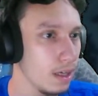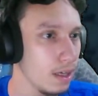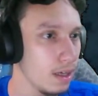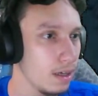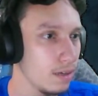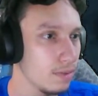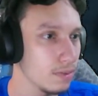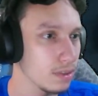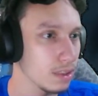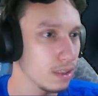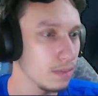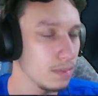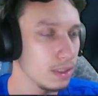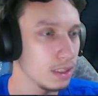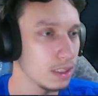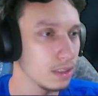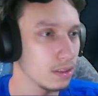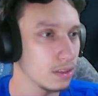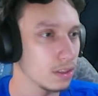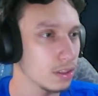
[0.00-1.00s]
It's gonna be
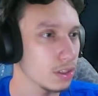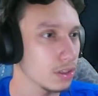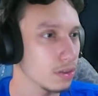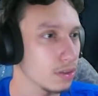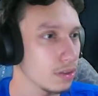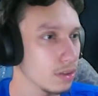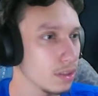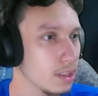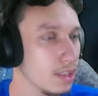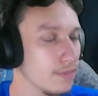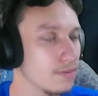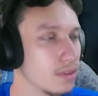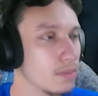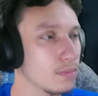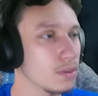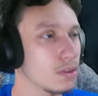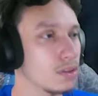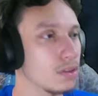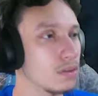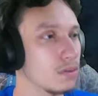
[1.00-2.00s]
just as short. Thief
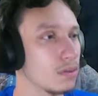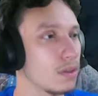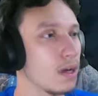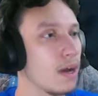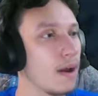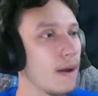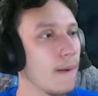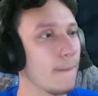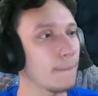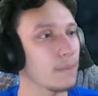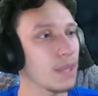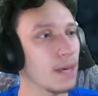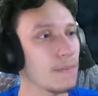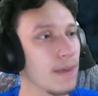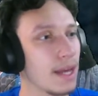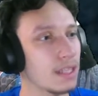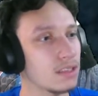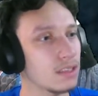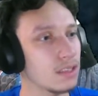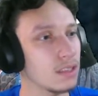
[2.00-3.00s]
number 2. I
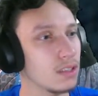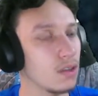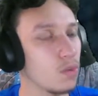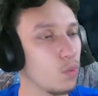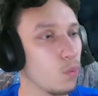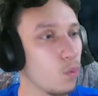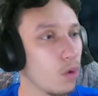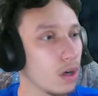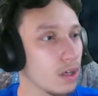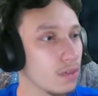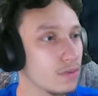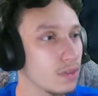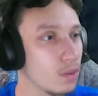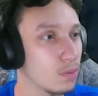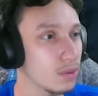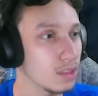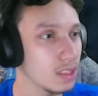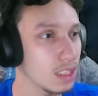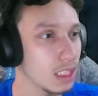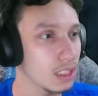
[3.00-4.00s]
managed to kill one of the
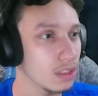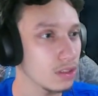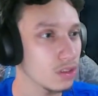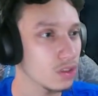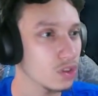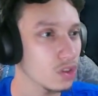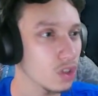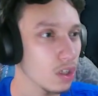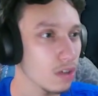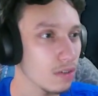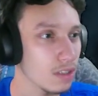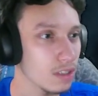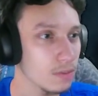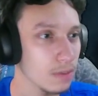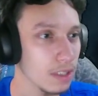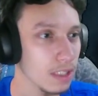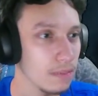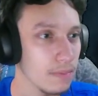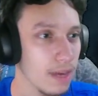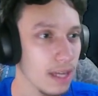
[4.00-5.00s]
Winchester servants,
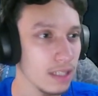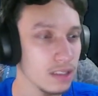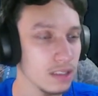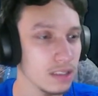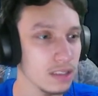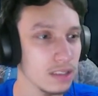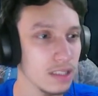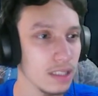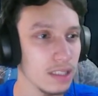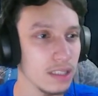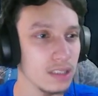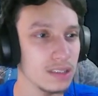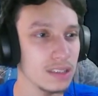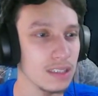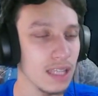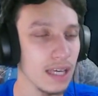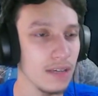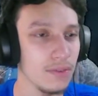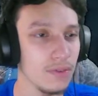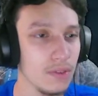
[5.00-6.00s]
but he managed to stick his
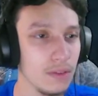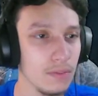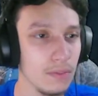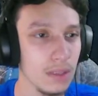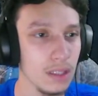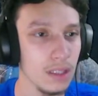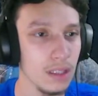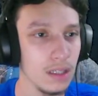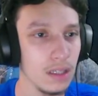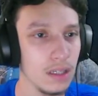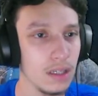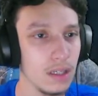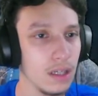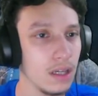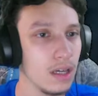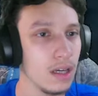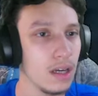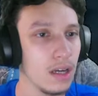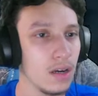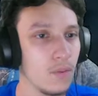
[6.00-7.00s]
knife in me.
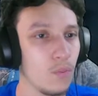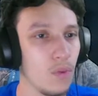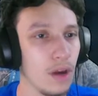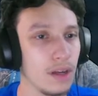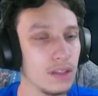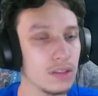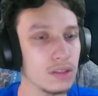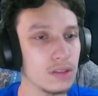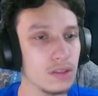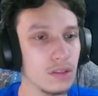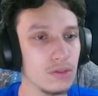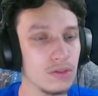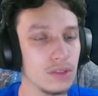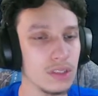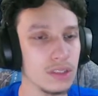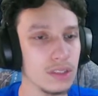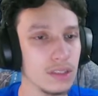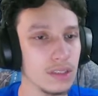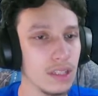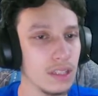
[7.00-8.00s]
Write his note
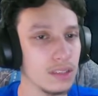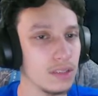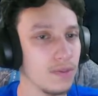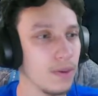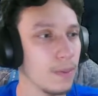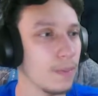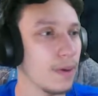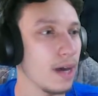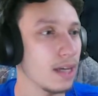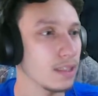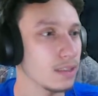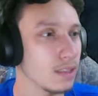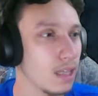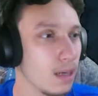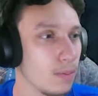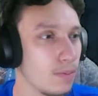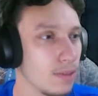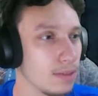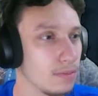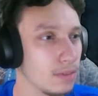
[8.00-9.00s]
just in case if I pass
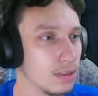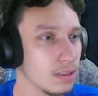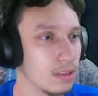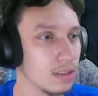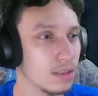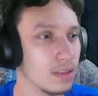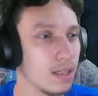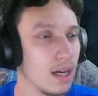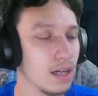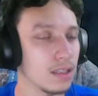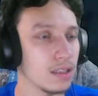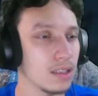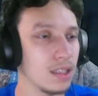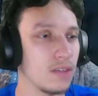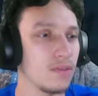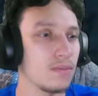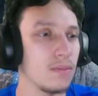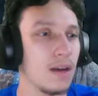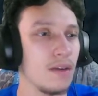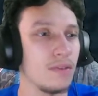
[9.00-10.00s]
out. Bring me to the doctor.
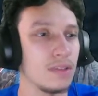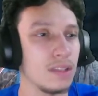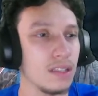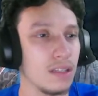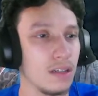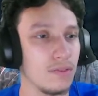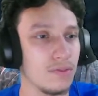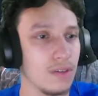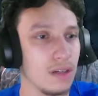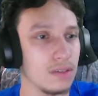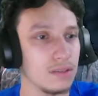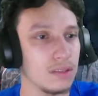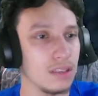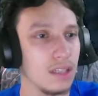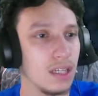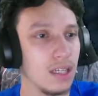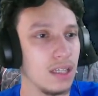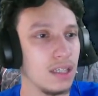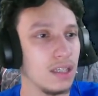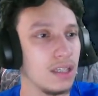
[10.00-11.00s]
Give him everything I found
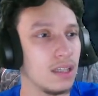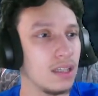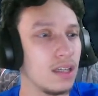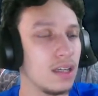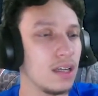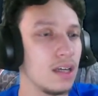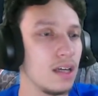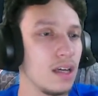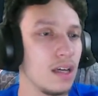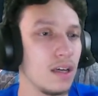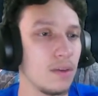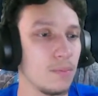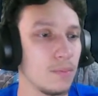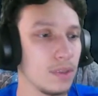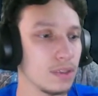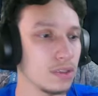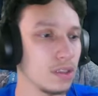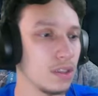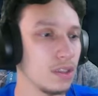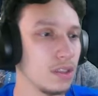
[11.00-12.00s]
today.
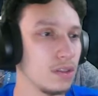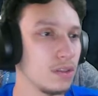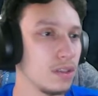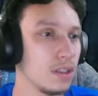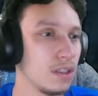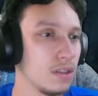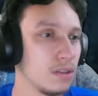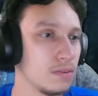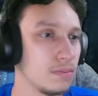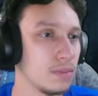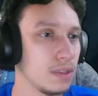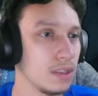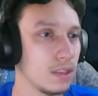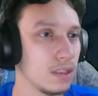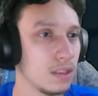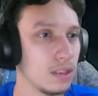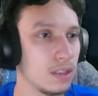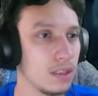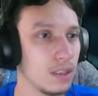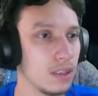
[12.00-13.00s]
Make sure he'll heal me.
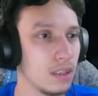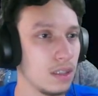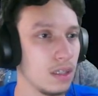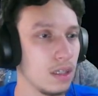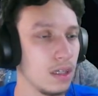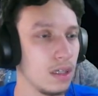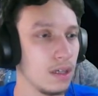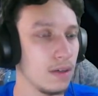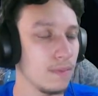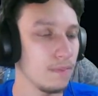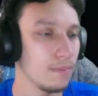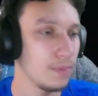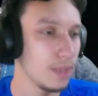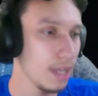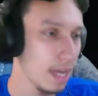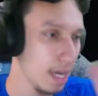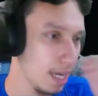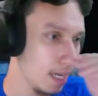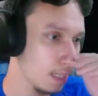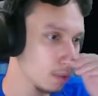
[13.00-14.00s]

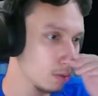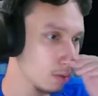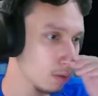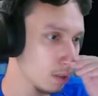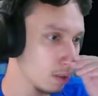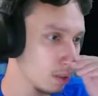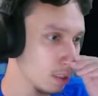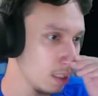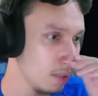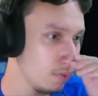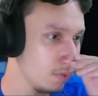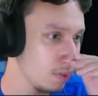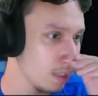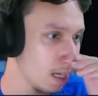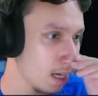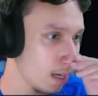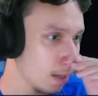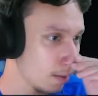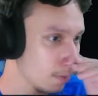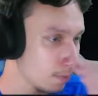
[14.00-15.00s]
Damn, so the thief
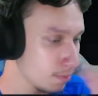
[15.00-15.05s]
got.